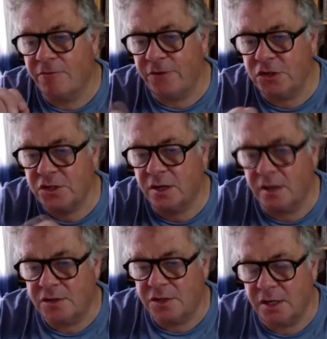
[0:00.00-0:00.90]
first thing
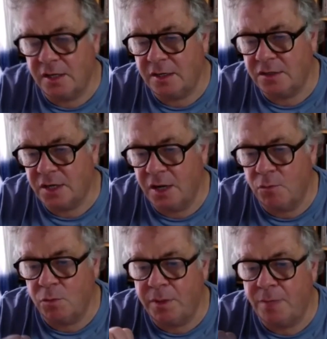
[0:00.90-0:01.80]
I'd say is it
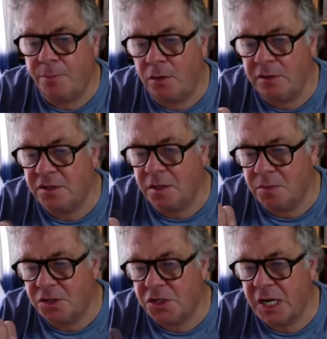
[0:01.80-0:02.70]
would be a policy
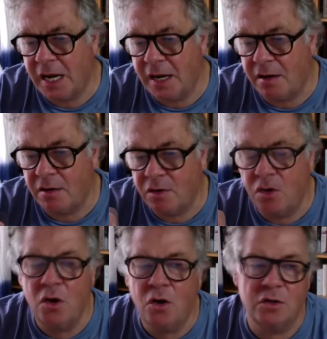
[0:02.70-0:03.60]
mistake
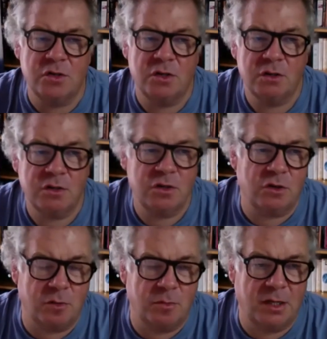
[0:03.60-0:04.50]
not to
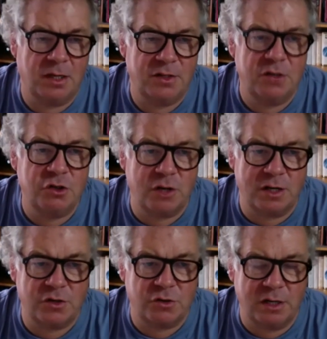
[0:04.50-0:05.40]
normalize
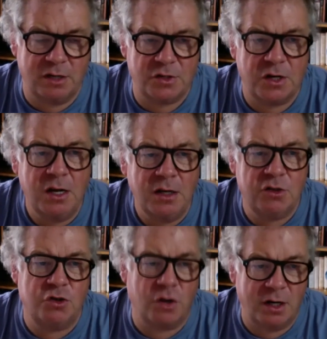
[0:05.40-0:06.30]
interest rates
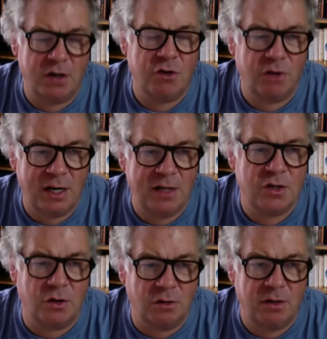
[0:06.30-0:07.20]
to try and create
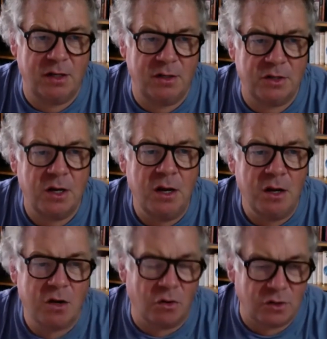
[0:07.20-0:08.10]
all these
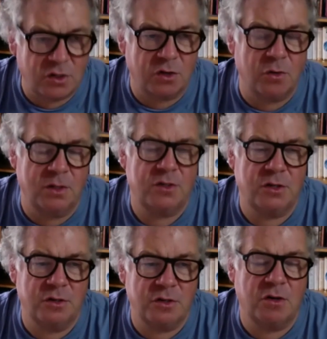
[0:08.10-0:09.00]

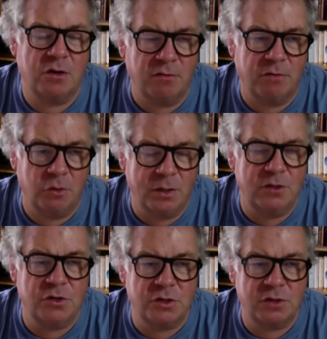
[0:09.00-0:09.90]
consequences of low
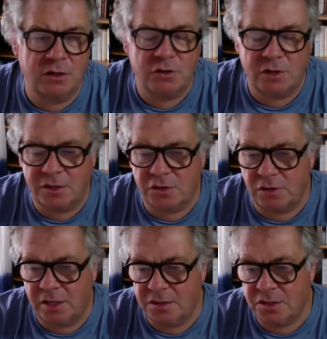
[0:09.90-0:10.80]
interest
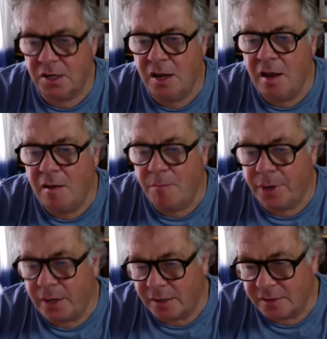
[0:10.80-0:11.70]
rates.
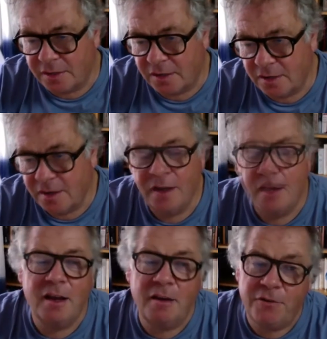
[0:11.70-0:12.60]
But
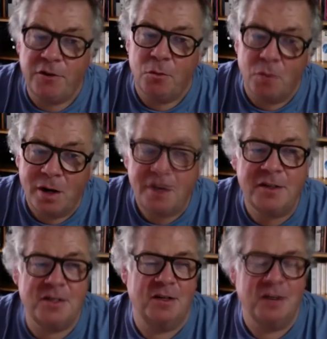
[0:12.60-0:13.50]
if you were
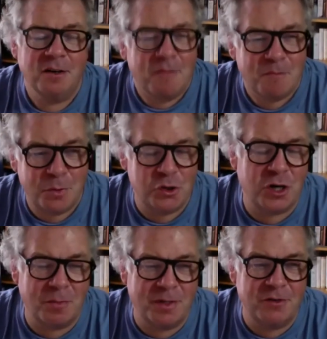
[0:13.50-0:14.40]
to push
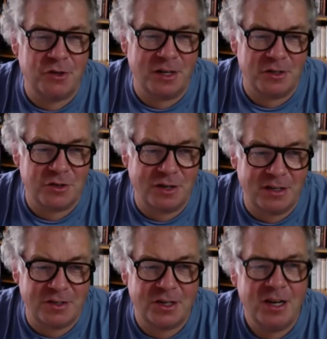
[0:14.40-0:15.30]
up interest
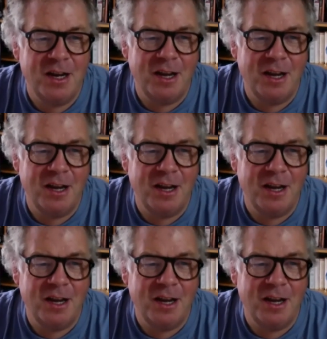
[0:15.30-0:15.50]
rates